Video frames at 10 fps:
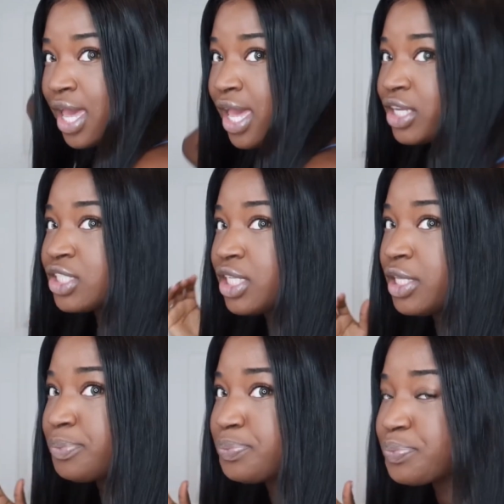
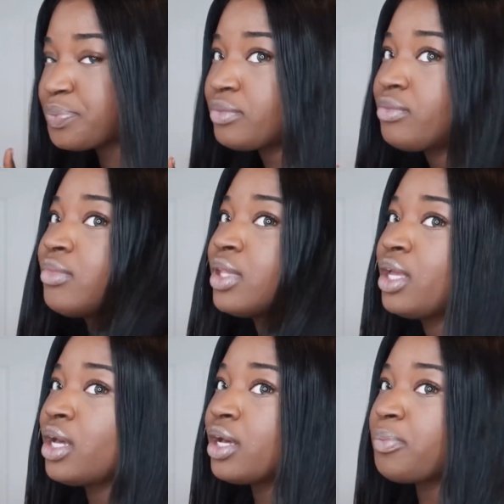actually
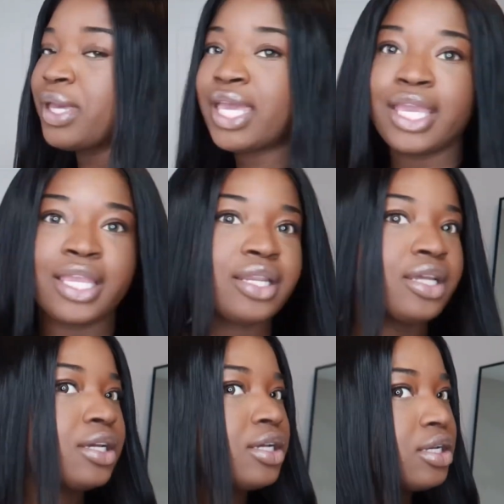a pain,